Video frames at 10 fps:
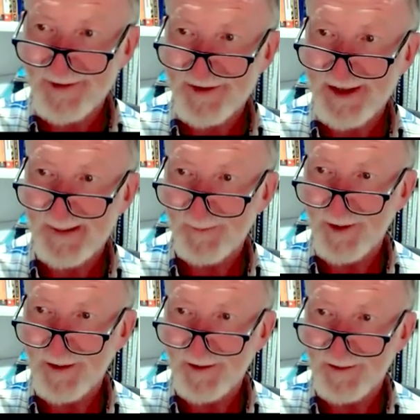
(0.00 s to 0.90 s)
the time
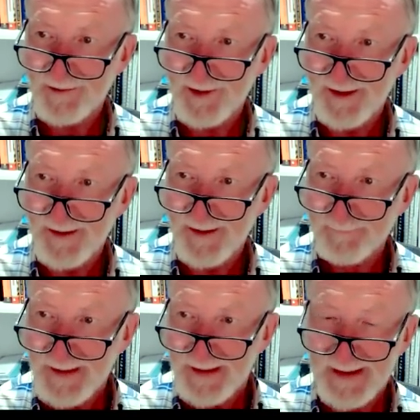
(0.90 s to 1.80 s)
when it is there.
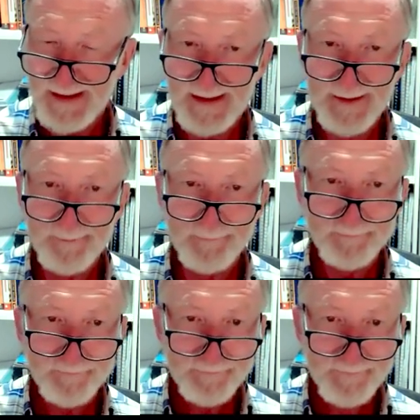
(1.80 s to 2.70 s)

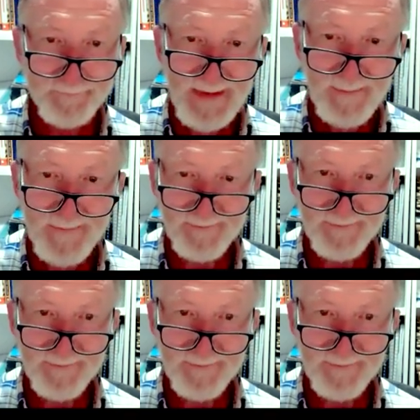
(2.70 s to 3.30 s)
But